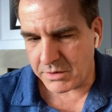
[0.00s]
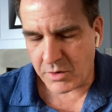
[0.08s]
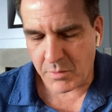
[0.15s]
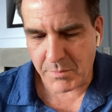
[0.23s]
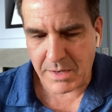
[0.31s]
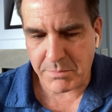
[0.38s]
it
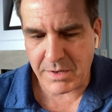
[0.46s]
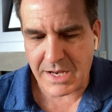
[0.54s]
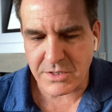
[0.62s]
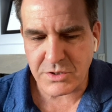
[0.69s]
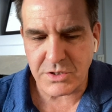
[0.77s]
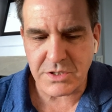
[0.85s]
might be
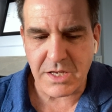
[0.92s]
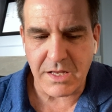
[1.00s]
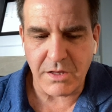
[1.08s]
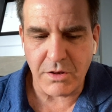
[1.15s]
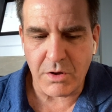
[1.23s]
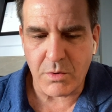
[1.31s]
actually
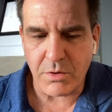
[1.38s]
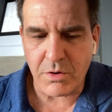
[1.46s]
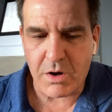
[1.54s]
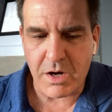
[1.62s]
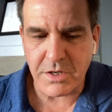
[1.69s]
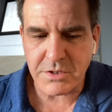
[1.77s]
slightly lower
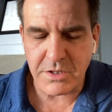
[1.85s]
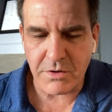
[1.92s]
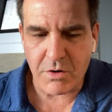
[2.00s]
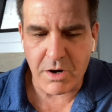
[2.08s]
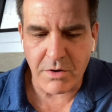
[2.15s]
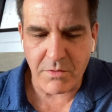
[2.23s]
cost
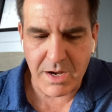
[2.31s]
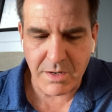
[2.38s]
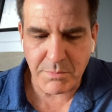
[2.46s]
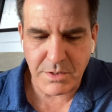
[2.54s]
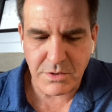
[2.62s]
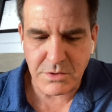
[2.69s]
than hard
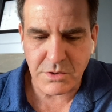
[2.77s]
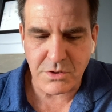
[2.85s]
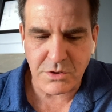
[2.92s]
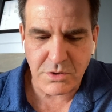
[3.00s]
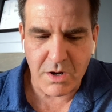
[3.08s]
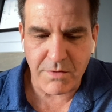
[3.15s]
rock because it's
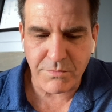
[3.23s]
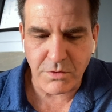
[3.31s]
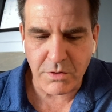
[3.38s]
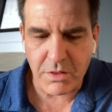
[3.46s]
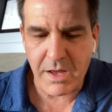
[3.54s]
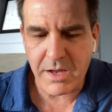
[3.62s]
a
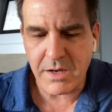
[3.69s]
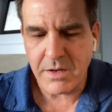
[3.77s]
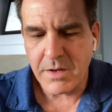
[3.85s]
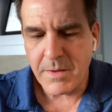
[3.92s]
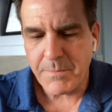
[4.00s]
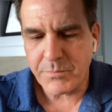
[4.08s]
softer
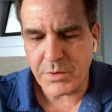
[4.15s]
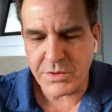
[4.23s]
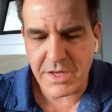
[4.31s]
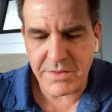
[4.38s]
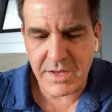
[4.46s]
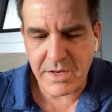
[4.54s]
clay. But
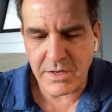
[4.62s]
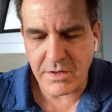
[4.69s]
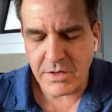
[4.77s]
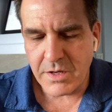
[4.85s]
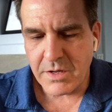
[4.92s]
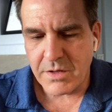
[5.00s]
then
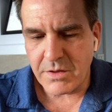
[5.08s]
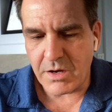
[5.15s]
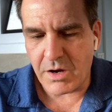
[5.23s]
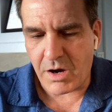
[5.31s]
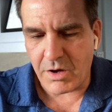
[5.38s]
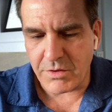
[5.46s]
they,
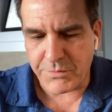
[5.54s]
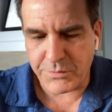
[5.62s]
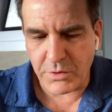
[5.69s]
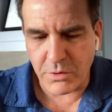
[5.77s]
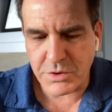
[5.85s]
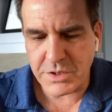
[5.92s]
on the
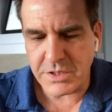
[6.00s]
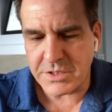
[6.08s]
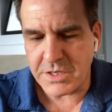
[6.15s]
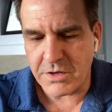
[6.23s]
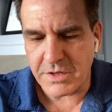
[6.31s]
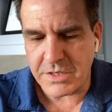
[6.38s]
flow
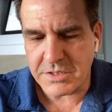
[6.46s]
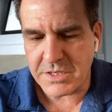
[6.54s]
sheets here, they